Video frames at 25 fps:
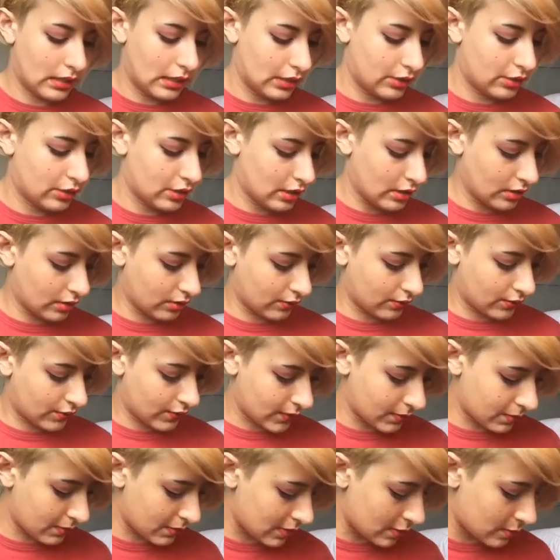eyeshadows
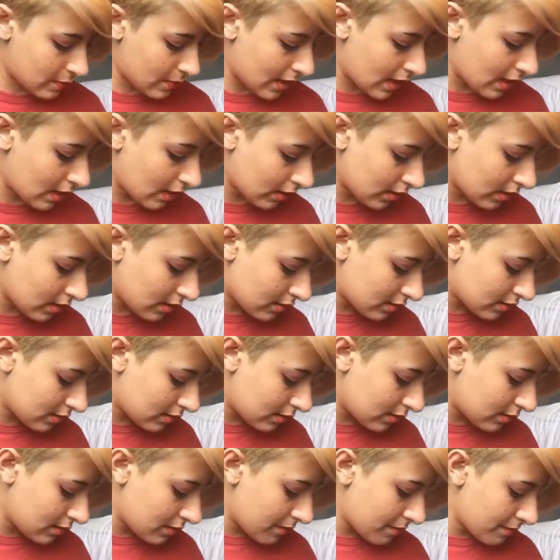from this palette.
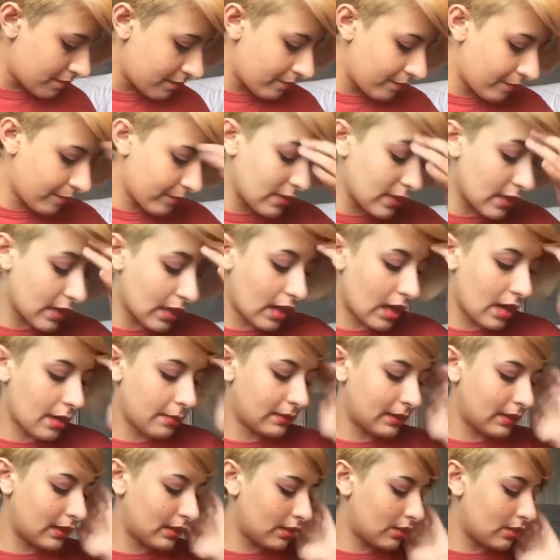
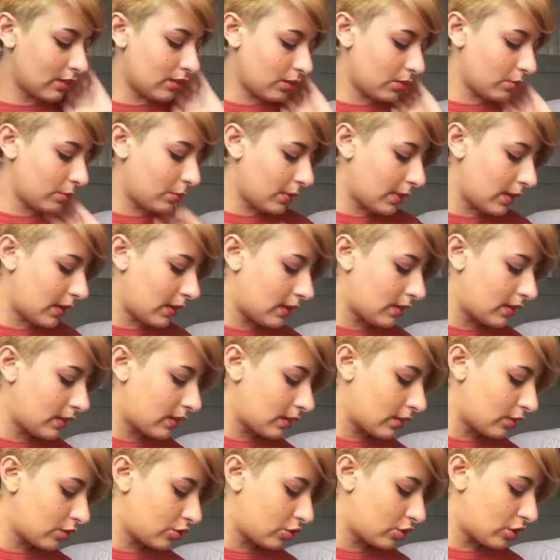I'm gonna go with
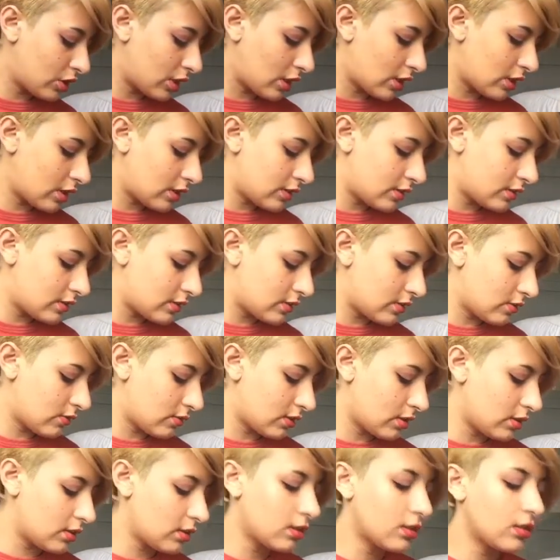Cherry
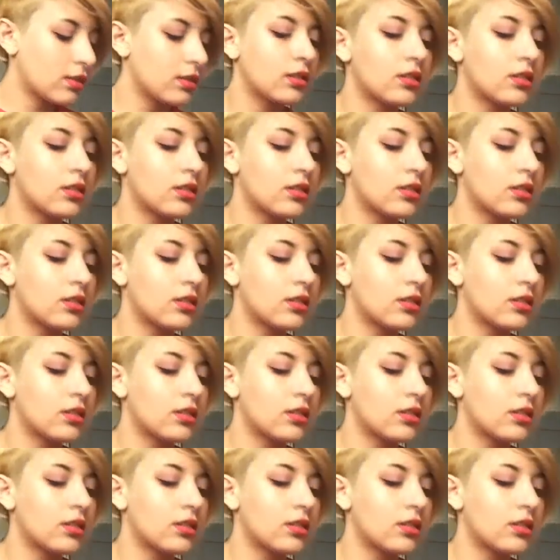Soda,